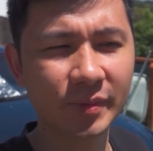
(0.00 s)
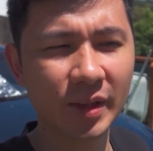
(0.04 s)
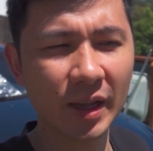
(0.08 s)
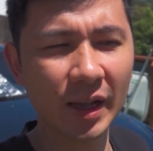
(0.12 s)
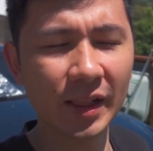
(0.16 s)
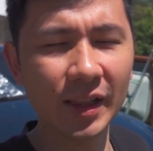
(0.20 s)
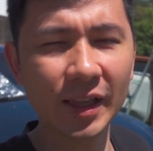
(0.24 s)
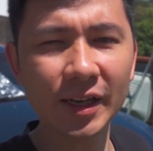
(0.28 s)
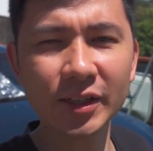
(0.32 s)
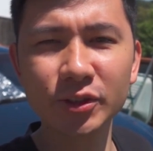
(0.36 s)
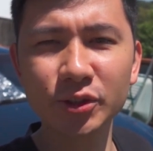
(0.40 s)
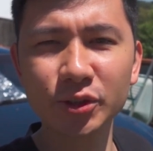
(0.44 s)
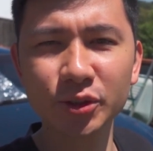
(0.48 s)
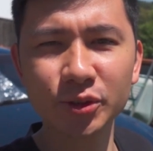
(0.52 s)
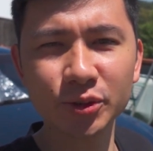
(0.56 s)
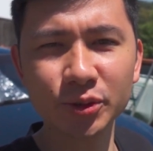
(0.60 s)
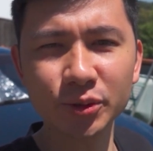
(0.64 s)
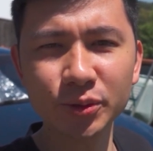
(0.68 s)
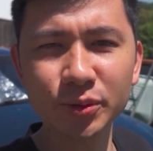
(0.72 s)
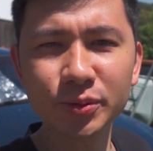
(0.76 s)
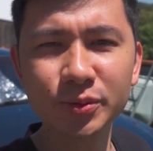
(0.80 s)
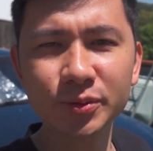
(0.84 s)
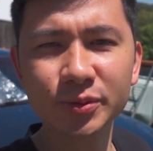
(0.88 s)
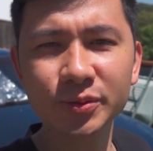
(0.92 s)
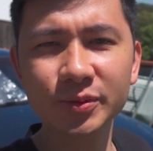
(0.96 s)

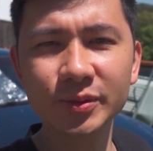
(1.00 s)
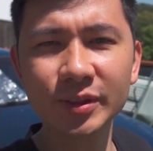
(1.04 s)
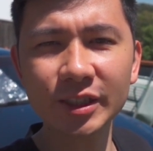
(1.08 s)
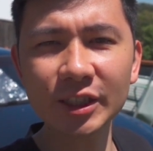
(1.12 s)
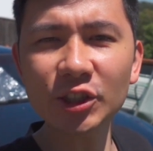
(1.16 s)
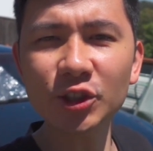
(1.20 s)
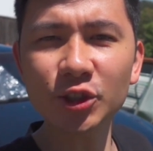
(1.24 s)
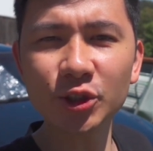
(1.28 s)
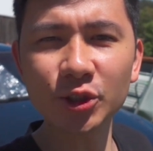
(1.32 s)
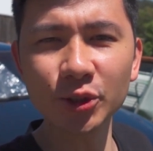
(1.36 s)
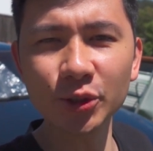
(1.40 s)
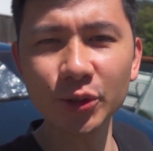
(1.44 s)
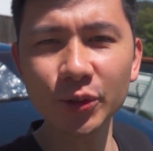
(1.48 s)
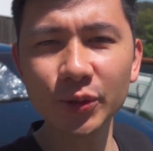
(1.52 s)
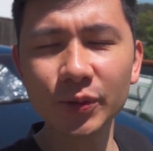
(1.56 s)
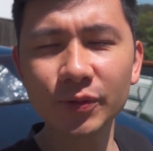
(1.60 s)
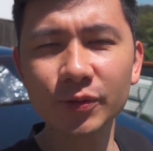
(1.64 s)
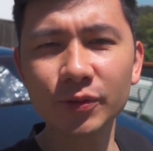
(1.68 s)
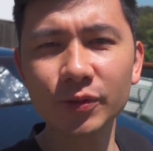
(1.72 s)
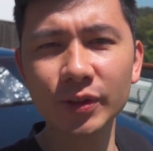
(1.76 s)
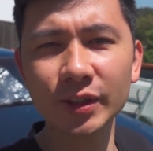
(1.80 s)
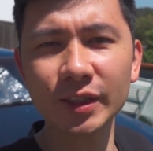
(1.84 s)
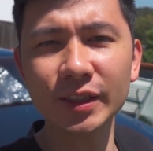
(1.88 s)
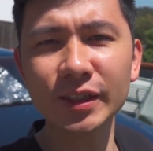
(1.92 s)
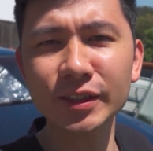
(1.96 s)
electrical issue
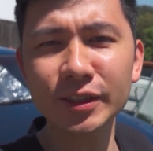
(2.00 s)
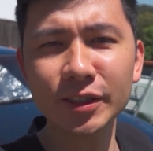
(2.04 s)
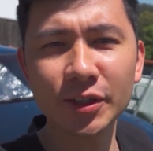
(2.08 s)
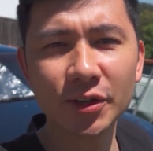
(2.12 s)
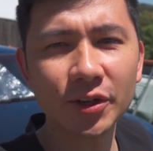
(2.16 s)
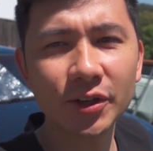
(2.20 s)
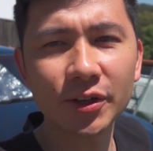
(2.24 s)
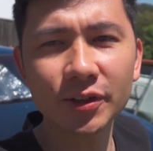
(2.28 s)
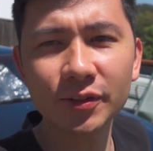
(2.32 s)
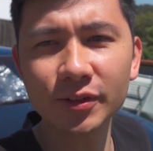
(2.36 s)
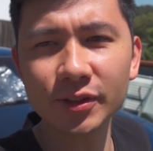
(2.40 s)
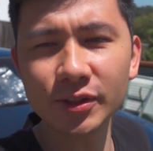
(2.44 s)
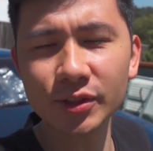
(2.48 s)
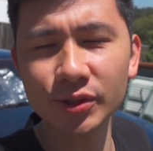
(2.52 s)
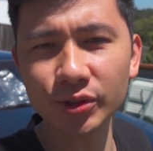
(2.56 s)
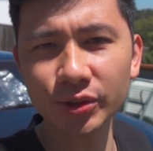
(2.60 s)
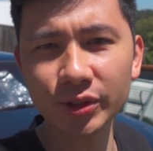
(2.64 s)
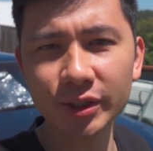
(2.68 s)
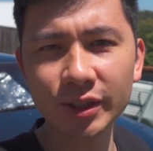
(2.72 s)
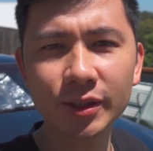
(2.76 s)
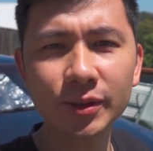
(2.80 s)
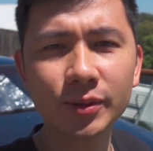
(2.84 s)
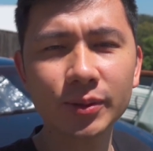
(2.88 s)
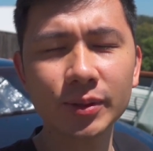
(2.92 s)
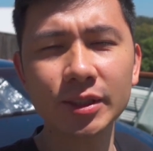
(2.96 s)
for the interior of the
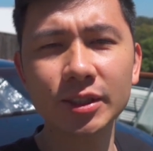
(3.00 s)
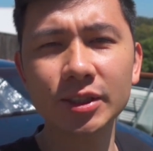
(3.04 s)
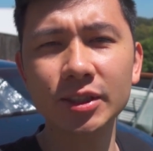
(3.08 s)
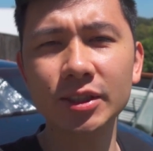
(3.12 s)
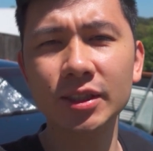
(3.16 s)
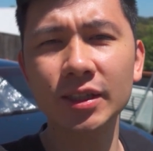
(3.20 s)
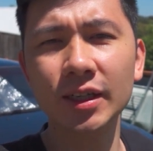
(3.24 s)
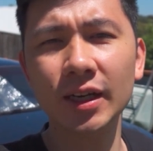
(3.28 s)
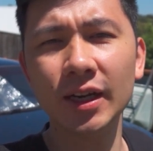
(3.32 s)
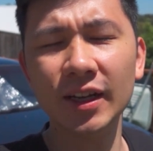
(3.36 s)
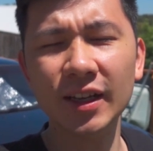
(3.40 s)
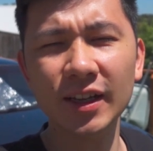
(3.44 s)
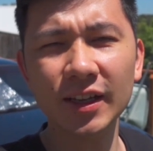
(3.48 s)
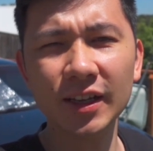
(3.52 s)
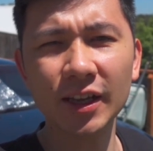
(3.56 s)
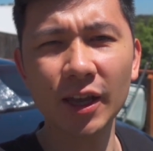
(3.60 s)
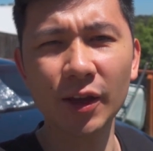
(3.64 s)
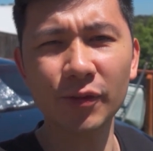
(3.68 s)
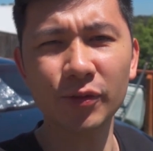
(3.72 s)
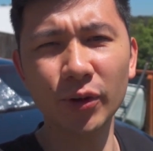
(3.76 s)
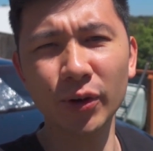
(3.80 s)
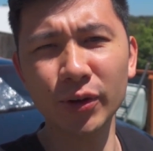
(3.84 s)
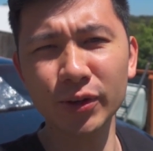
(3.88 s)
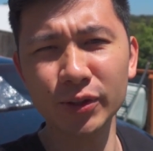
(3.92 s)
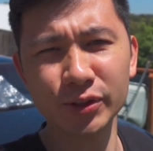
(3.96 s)
Soarer, which
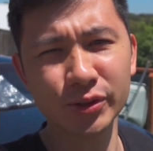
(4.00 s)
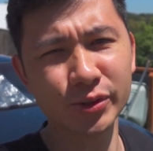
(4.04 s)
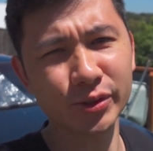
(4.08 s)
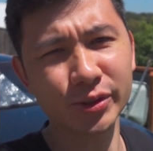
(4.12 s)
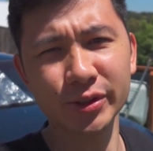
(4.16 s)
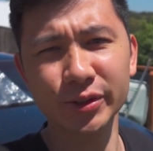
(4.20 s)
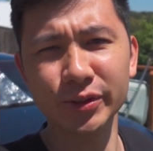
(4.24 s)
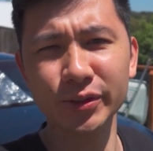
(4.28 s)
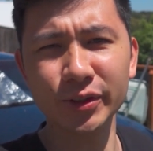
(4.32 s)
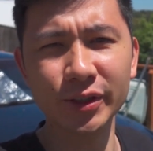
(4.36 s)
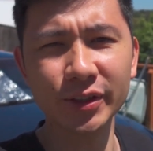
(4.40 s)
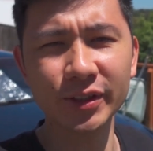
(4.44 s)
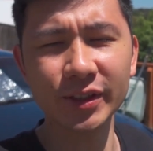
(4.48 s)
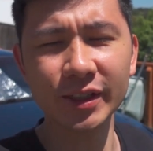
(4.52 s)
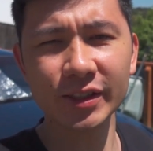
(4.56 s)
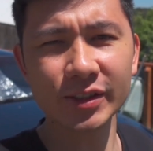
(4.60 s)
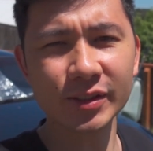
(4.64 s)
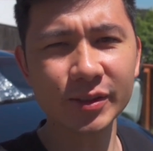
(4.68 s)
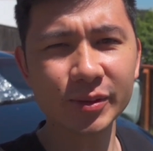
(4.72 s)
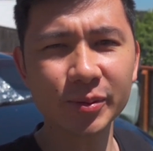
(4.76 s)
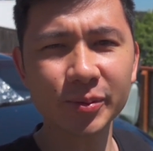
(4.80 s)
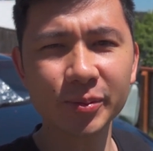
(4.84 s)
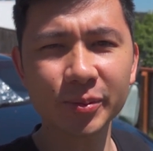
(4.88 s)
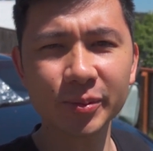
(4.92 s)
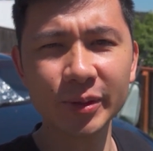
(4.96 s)
if you own a Soarer you'll know
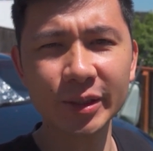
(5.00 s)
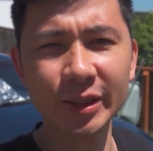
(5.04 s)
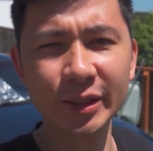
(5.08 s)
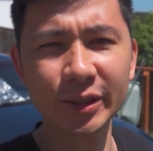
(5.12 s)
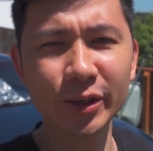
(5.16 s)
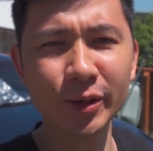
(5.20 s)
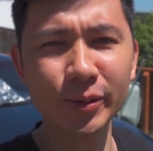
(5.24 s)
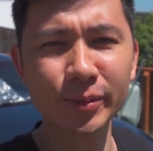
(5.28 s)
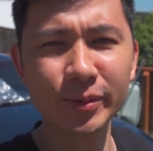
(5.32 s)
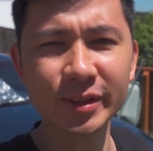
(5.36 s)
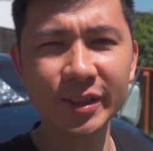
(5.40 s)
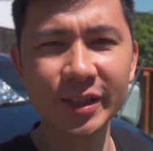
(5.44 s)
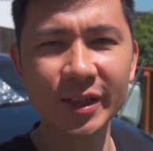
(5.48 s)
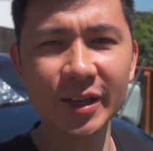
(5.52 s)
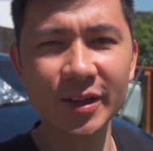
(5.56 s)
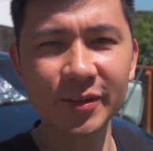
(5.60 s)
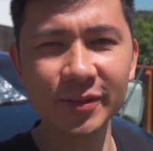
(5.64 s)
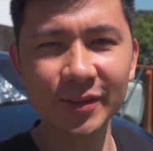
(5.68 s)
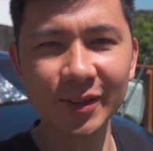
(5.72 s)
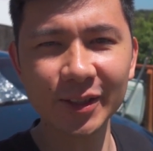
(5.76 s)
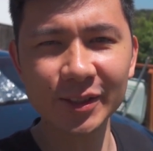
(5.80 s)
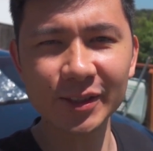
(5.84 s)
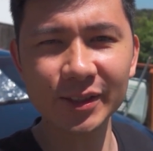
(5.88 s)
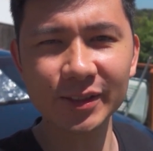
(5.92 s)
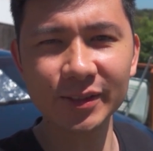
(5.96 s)
that's pretty common to have
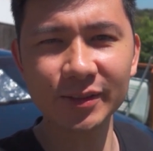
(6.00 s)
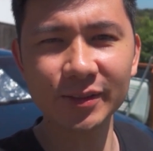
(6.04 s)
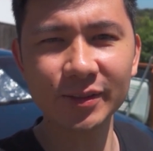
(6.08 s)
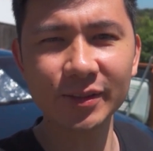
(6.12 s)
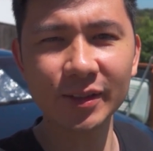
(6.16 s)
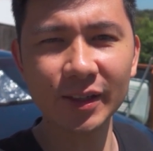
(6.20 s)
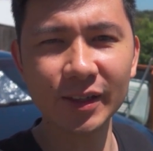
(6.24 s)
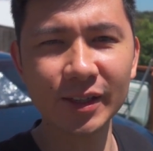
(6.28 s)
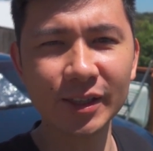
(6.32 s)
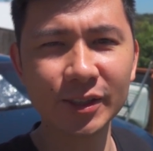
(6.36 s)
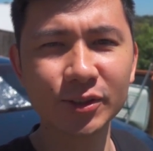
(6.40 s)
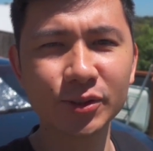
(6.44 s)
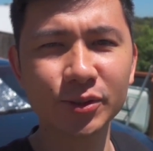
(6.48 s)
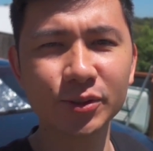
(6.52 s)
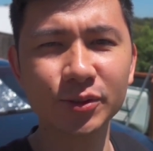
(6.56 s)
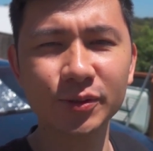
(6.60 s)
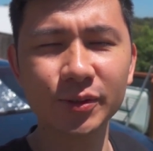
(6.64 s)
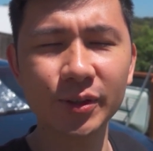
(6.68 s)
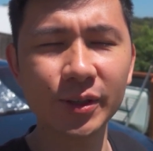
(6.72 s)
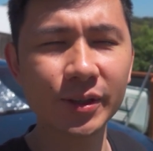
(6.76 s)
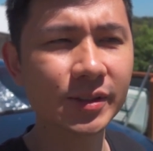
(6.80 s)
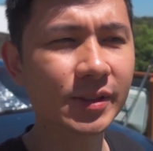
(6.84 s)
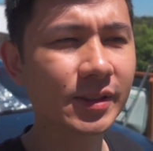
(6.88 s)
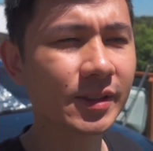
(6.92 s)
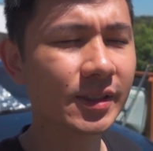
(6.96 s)
lots of electrical
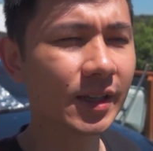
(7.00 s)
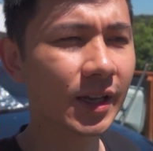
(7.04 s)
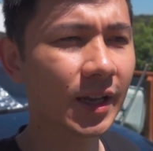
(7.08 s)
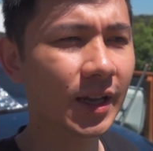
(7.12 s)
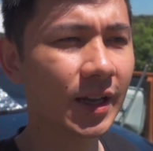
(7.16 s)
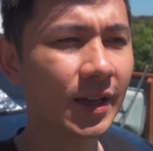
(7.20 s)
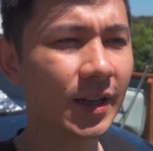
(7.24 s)
faults.